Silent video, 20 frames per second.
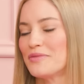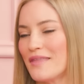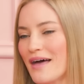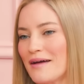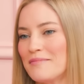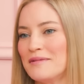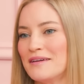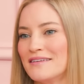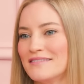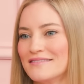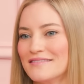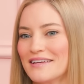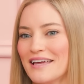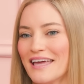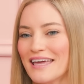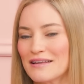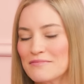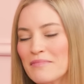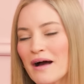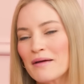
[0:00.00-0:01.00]
I mean,
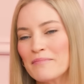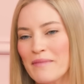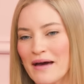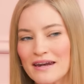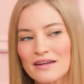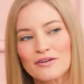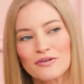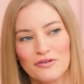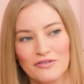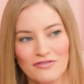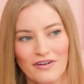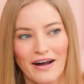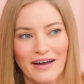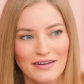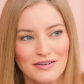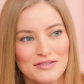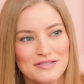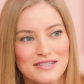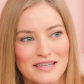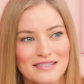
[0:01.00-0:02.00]
in my medical
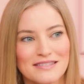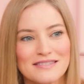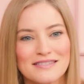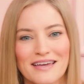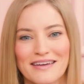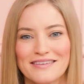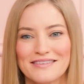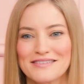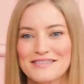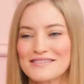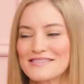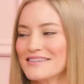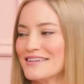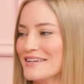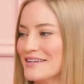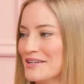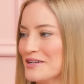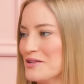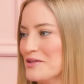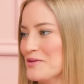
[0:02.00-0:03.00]
files, it says
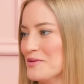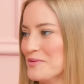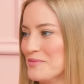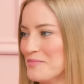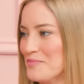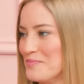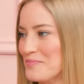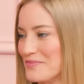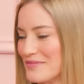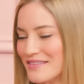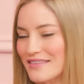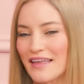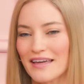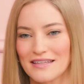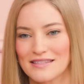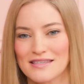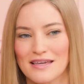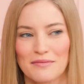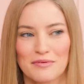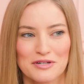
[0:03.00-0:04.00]

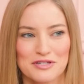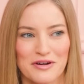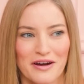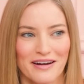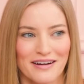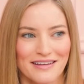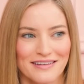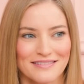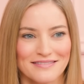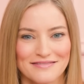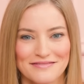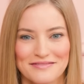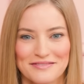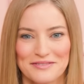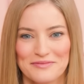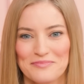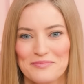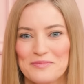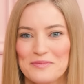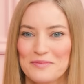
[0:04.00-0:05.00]
lightsaber training
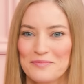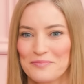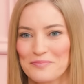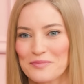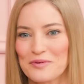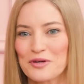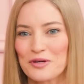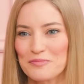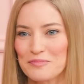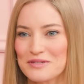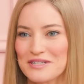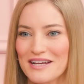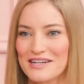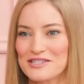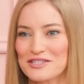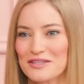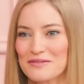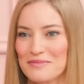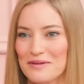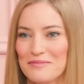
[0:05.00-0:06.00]
could
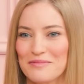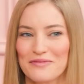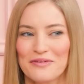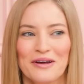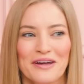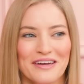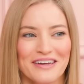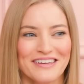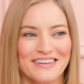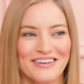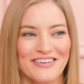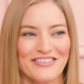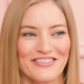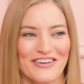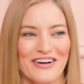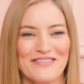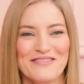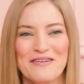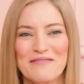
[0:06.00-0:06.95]
potentially be from